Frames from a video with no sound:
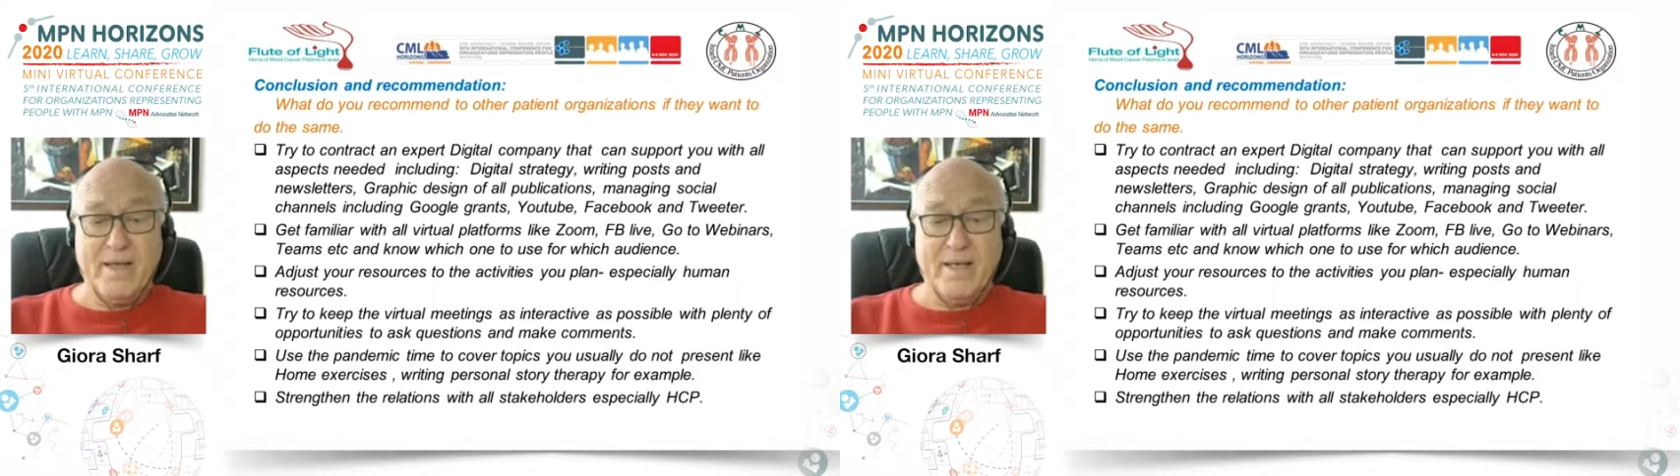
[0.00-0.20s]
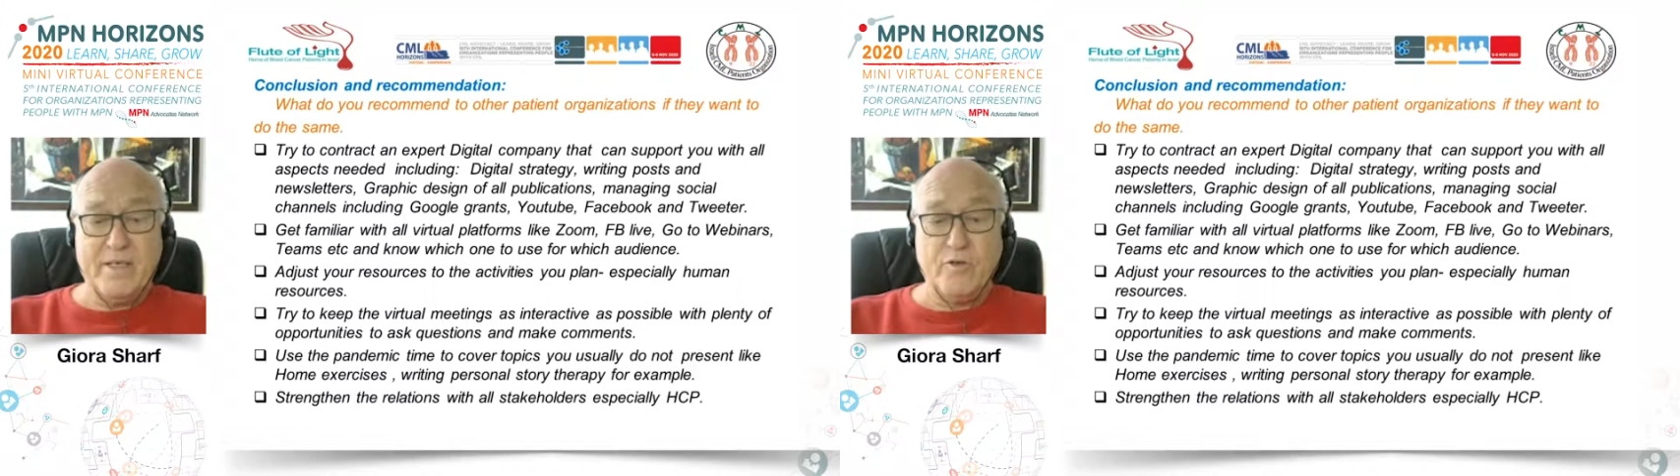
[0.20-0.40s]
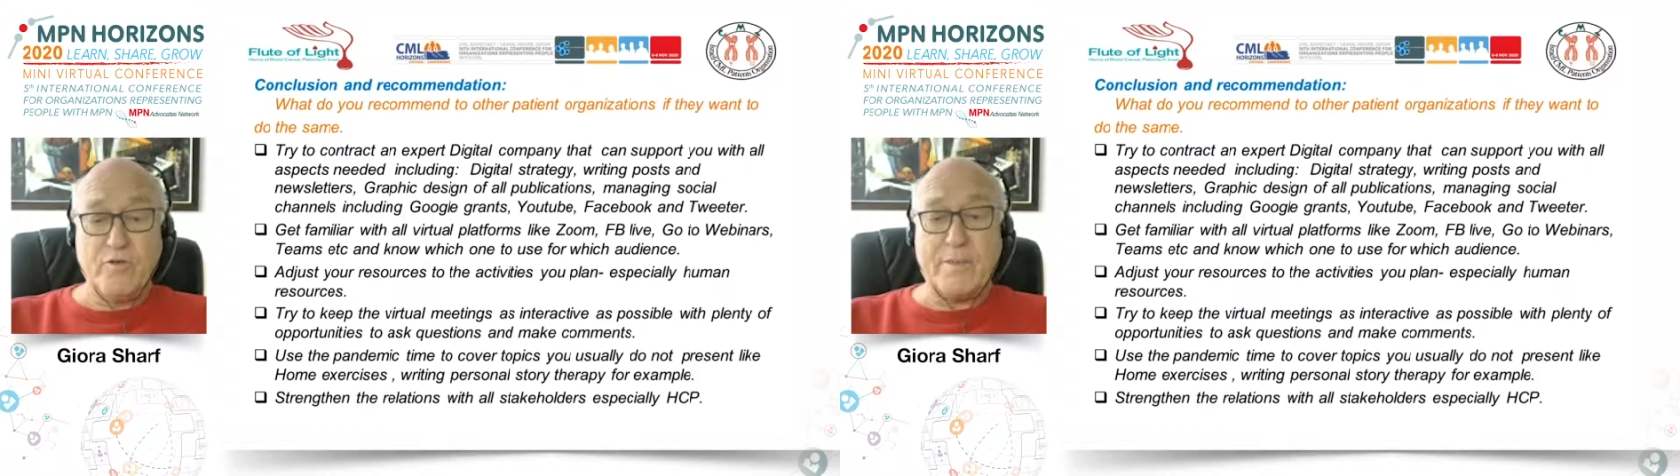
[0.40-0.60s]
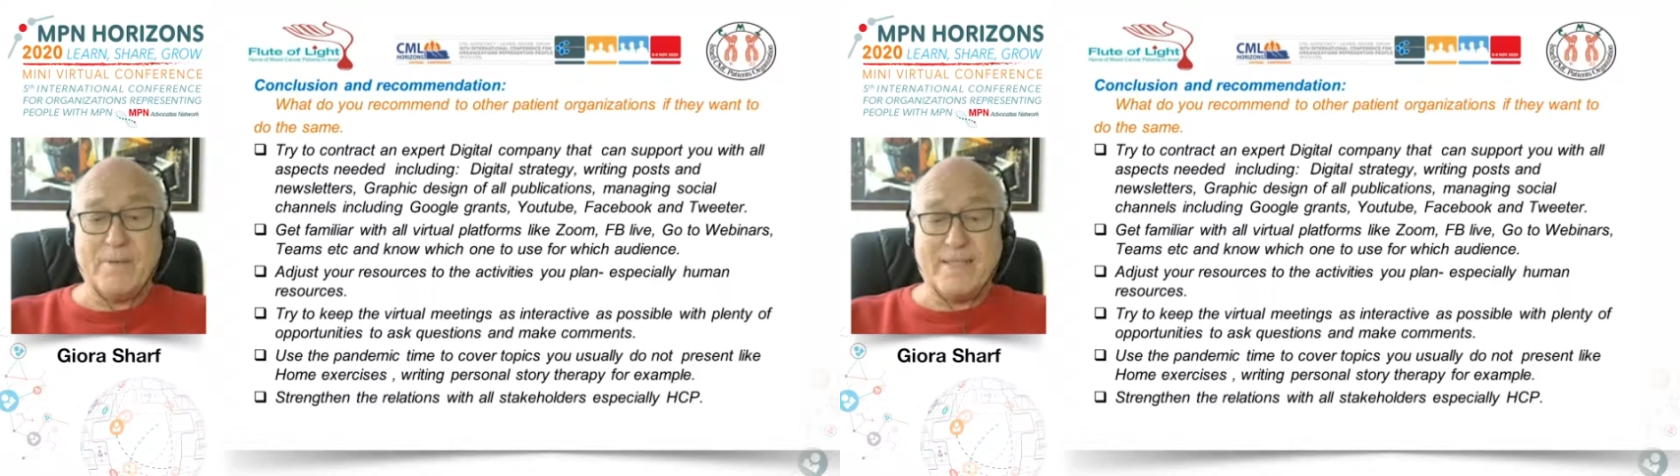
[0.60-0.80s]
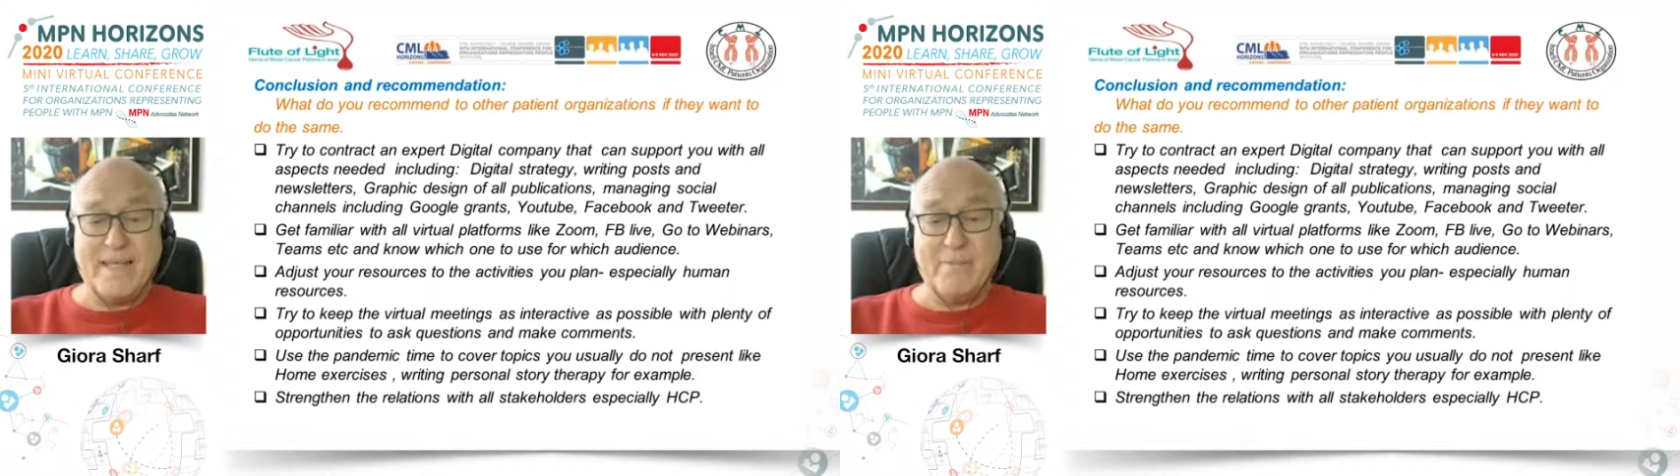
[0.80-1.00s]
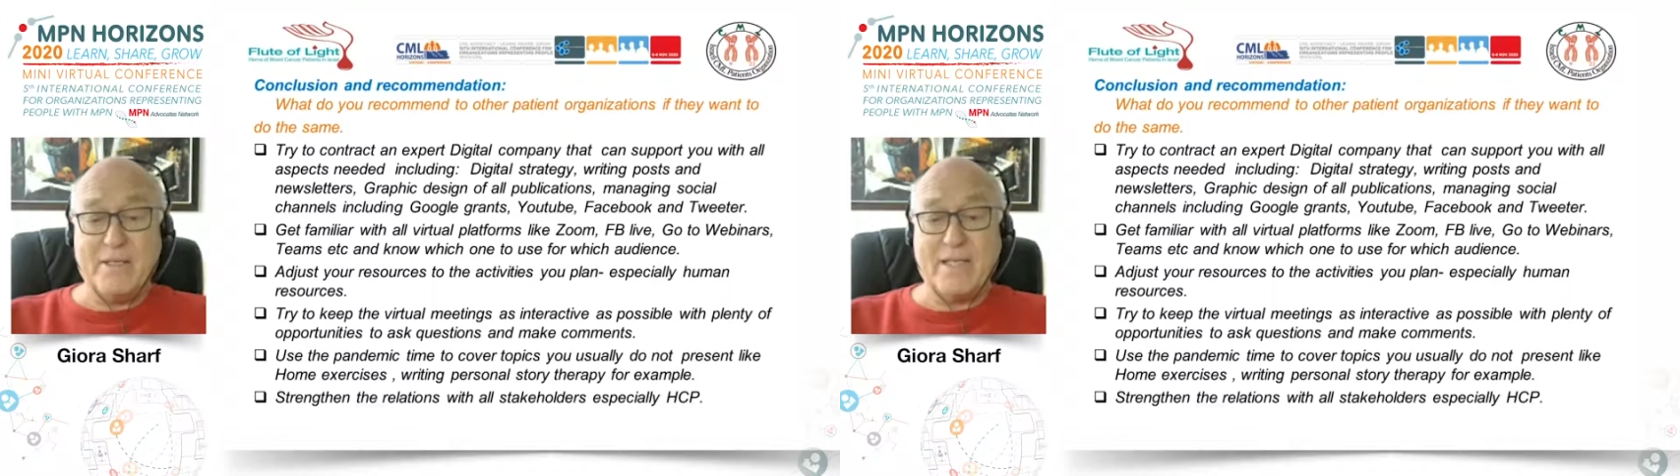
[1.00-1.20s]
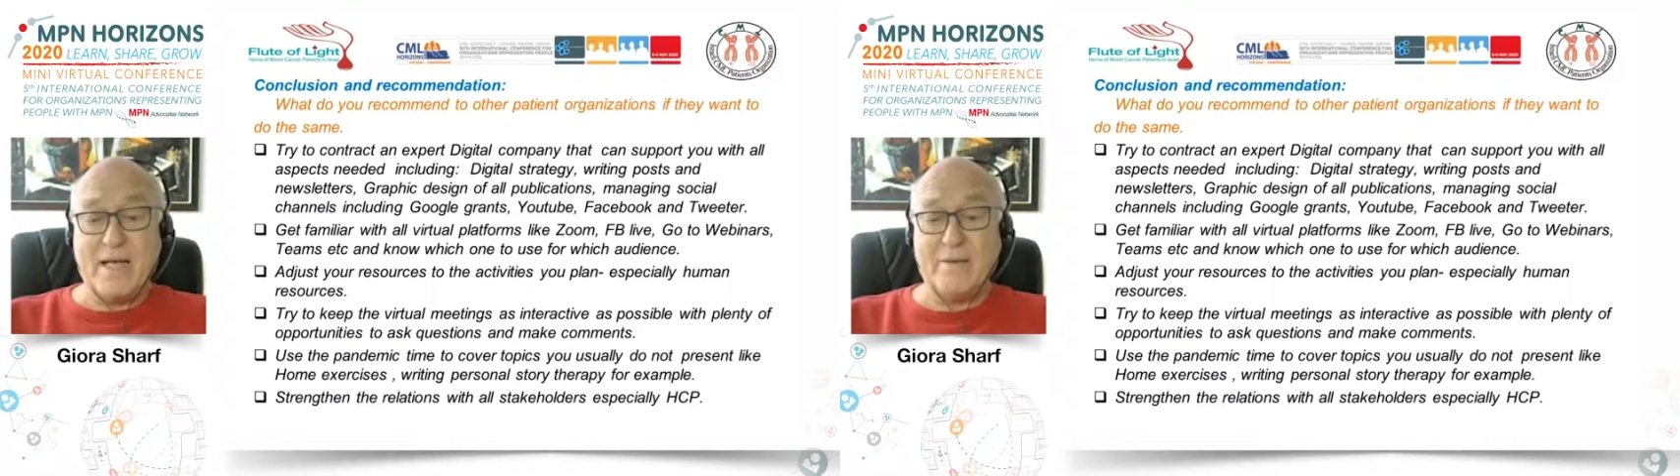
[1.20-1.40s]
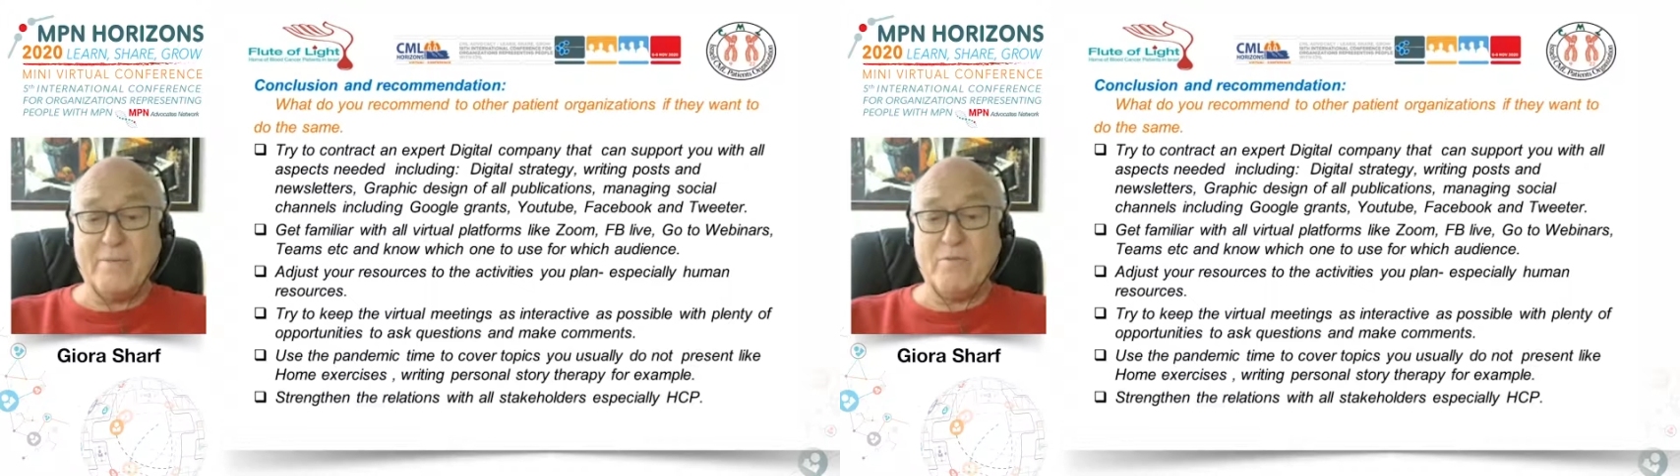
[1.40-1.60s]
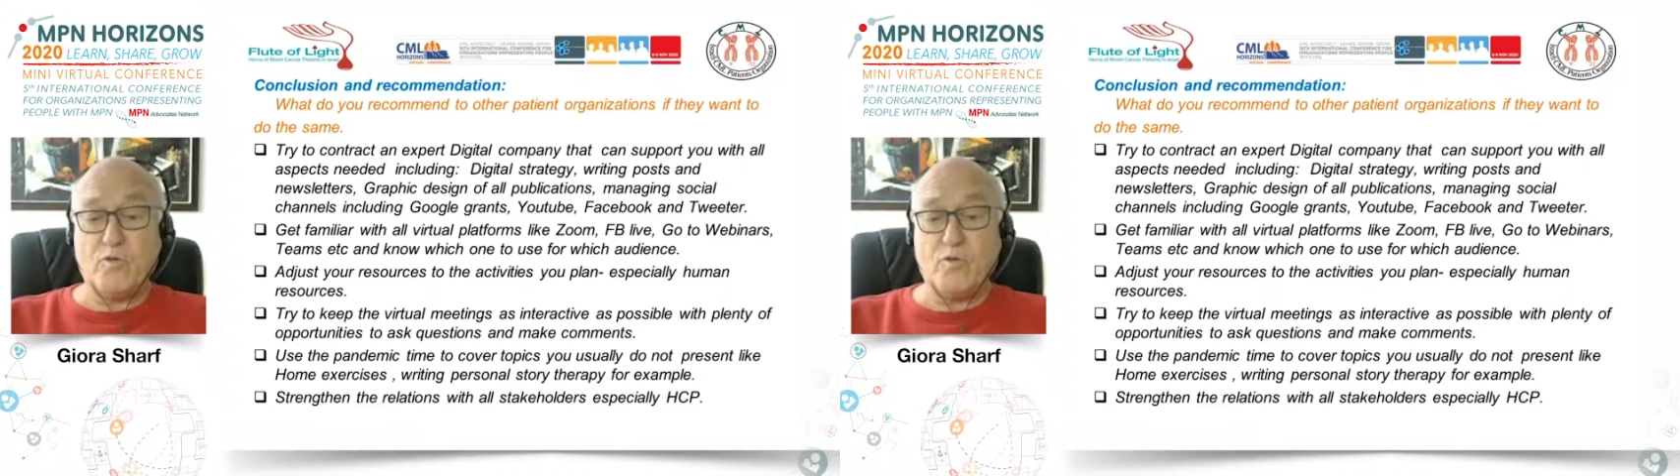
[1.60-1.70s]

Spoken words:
And use the pandemic time